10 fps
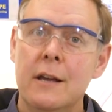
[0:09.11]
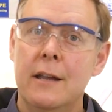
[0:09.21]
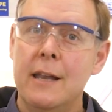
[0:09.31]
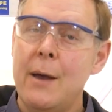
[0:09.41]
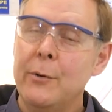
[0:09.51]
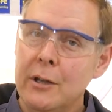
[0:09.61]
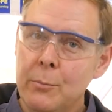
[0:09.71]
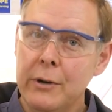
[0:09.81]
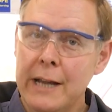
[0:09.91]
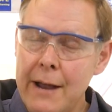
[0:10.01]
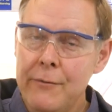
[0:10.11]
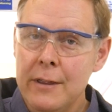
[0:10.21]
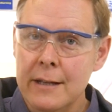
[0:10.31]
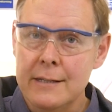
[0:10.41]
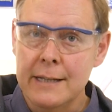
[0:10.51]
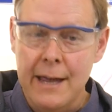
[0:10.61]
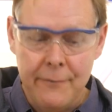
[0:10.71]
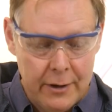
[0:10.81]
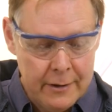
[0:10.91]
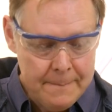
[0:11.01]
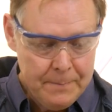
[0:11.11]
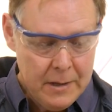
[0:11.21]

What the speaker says: and now we're going to bring everything together